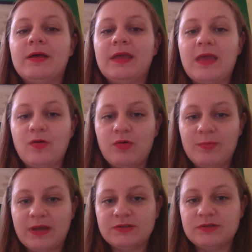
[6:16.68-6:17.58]
again going
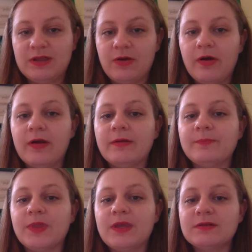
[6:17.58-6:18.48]
back to Descartes,
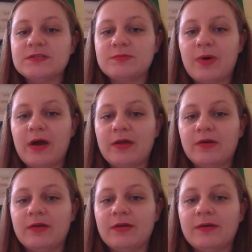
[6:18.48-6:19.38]
he
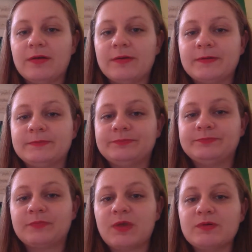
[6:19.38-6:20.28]
inspired
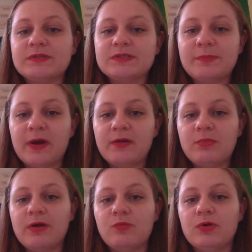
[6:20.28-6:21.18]
he was inspired
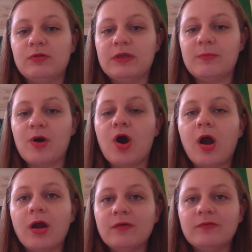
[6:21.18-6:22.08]
by William
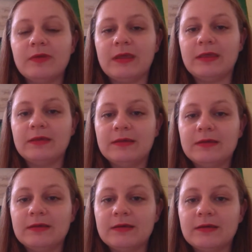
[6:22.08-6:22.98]
Harvey.
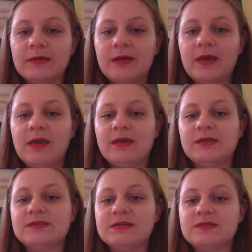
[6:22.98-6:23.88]

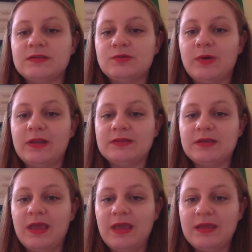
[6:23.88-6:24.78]
In
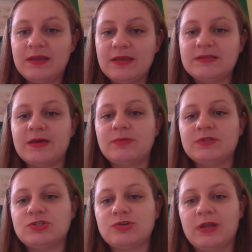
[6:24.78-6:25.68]
1628, he
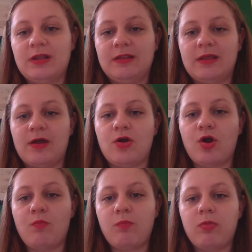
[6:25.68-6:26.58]
demonstrated that
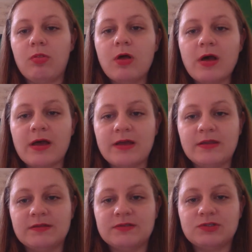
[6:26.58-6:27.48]
our blood
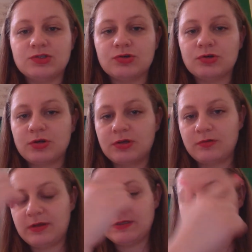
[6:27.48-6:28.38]
it
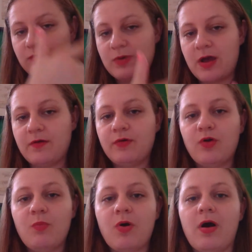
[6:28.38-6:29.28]
circulates around
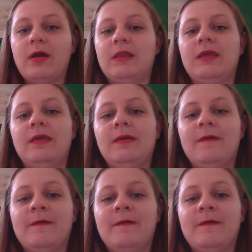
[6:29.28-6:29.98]
our body